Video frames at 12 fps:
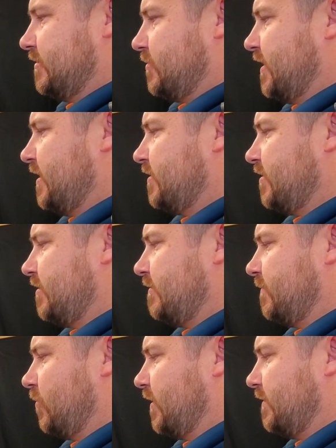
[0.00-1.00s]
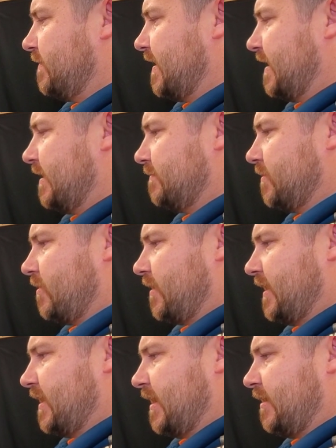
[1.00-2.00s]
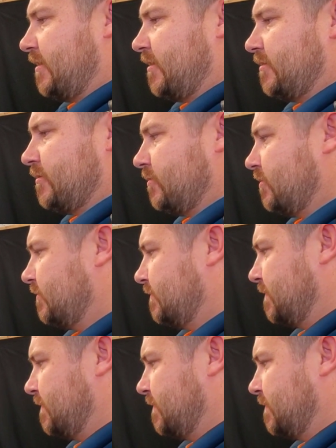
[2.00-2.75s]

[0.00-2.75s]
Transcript: 345 grain arrow.